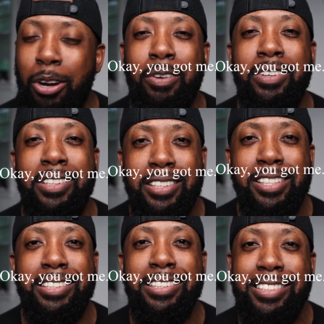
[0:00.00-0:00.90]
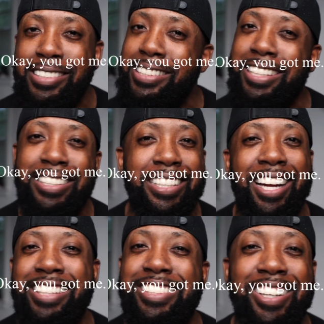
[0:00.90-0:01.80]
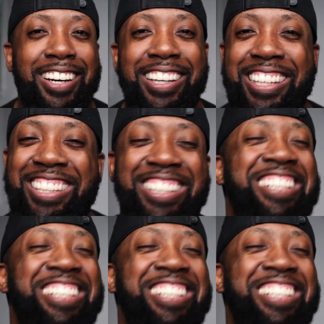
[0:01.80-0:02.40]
know, it did not start out good.